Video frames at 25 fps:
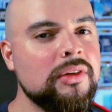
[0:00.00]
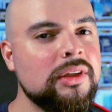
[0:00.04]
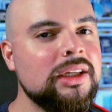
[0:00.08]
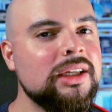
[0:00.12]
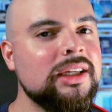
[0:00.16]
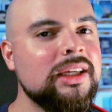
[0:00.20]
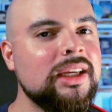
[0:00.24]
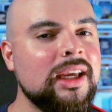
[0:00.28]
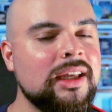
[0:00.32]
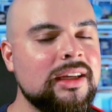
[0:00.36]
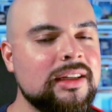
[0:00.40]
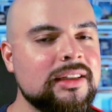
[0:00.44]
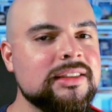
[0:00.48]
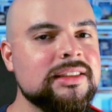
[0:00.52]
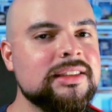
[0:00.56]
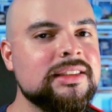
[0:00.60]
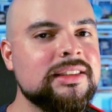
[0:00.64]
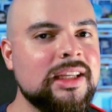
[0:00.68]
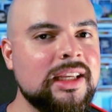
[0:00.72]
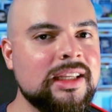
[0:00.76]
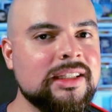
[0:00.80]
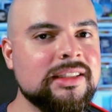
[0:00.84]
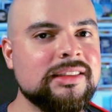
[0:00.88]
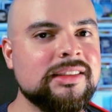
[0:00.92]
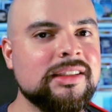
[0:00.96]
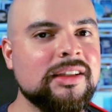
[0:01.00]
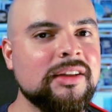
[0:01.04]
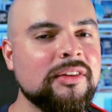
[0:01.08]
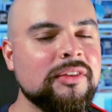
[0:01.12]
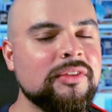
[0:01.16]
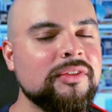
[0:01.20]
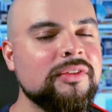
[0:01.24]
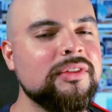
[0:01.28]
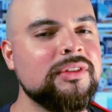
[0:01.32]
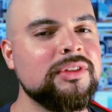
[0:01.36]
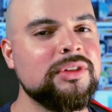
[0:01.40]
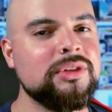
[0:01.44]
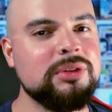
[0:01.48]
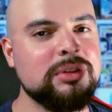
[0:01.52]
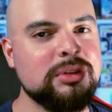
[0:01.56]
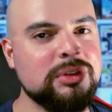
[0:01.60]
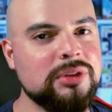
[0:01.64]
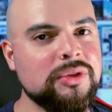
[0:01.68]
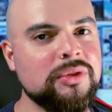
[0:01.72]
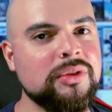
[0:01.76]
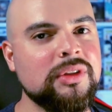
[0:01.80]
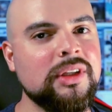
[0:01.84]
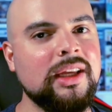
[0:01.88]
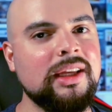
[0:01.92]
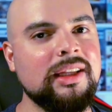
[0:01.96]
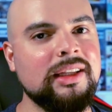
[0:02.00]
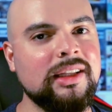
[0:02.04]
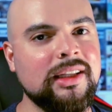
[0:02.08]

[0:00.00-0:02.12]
can get a sense of, do they